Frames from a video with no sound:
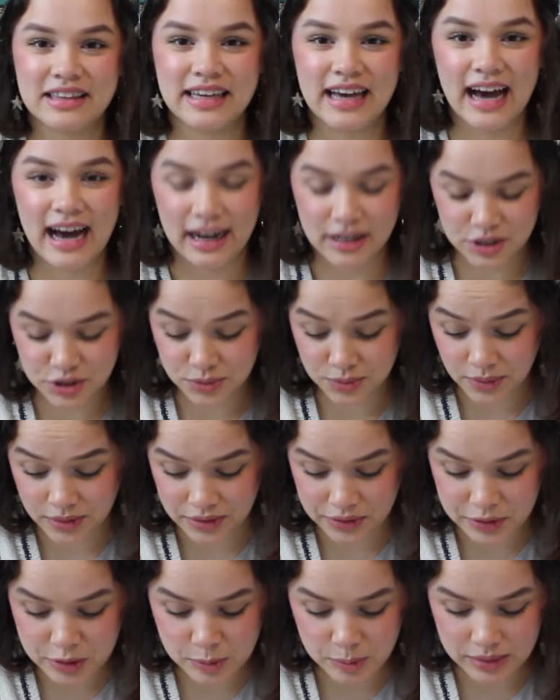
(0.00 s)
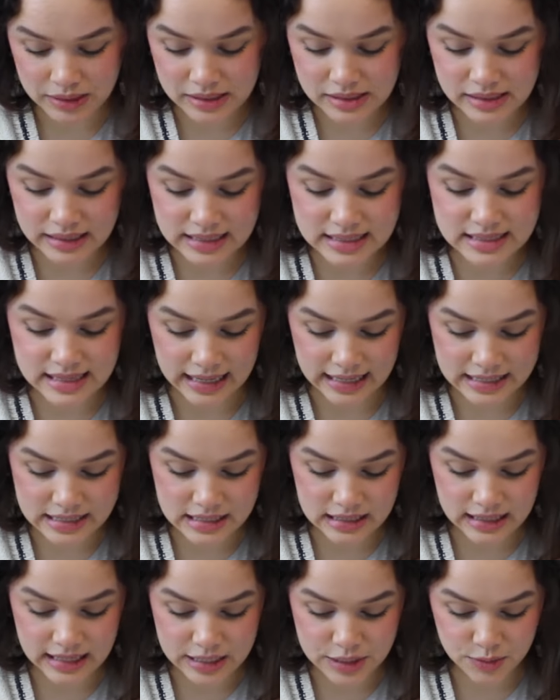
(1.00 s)
the actual nosebleeds, like second
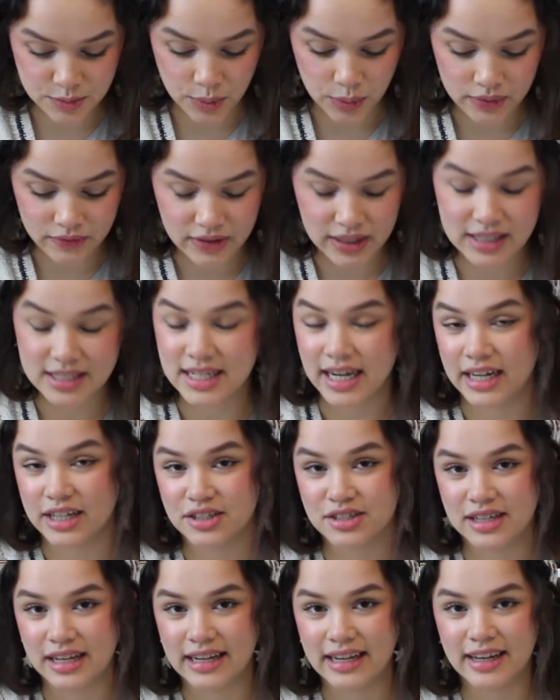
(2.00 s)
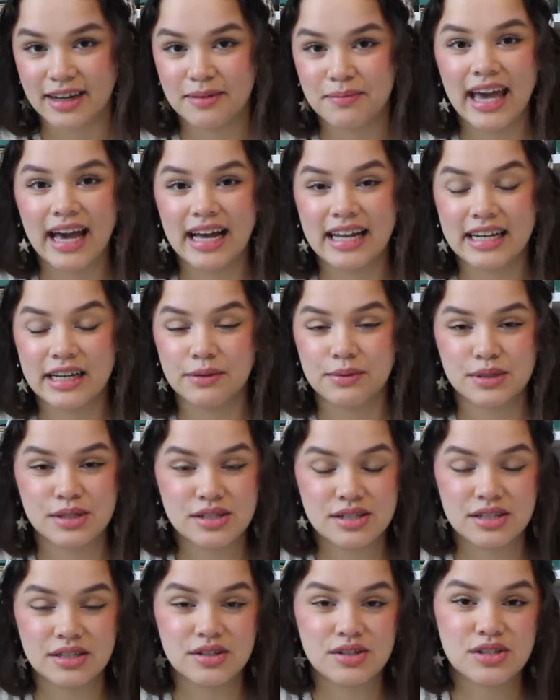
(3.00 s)
to last row of the entire stadium, and it was
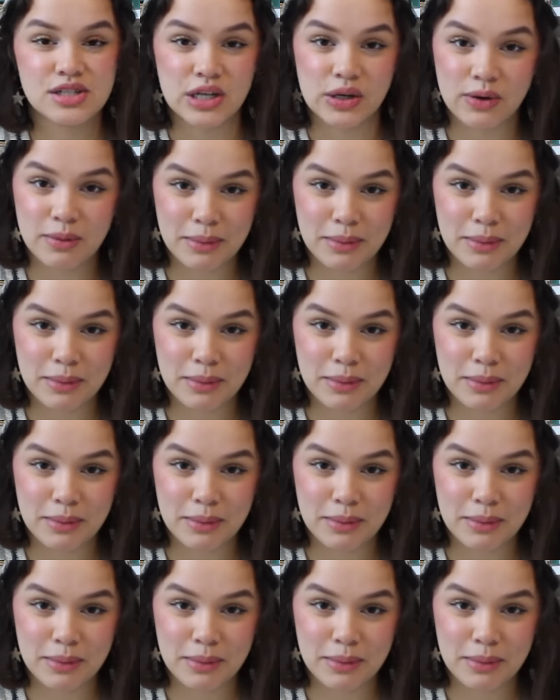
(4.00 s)
still so